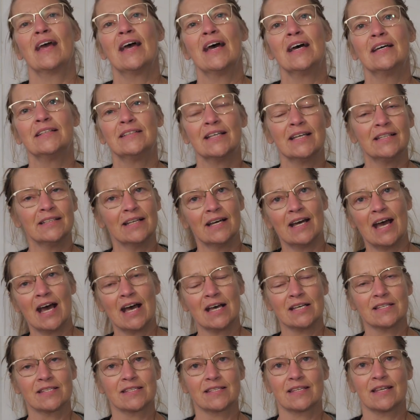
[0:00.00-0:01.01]
And then I
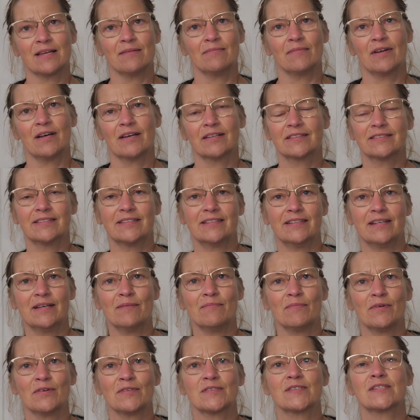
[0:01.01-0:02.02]
asked him like 3
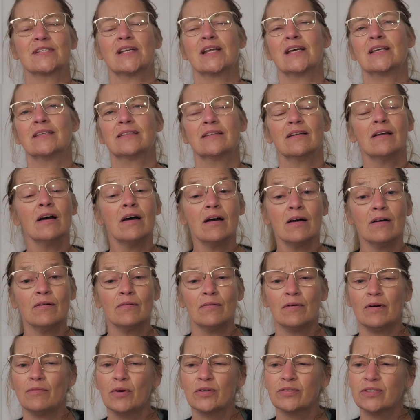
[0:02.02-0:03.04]
months later,
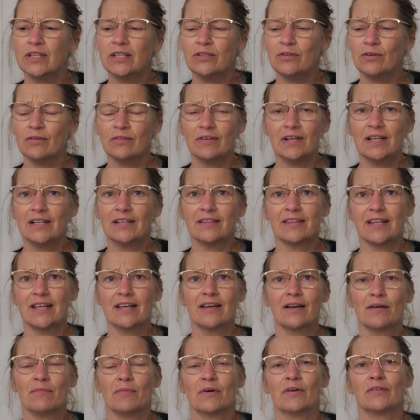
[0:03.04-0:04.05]
"Oh, what did you really
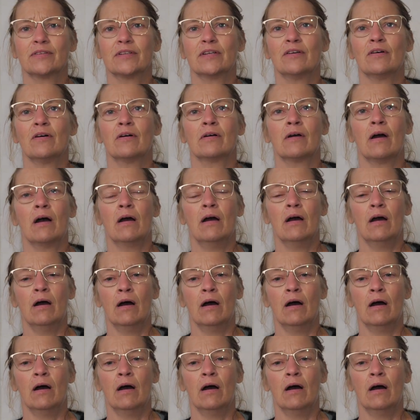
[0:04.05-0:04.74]
think about the yoga?"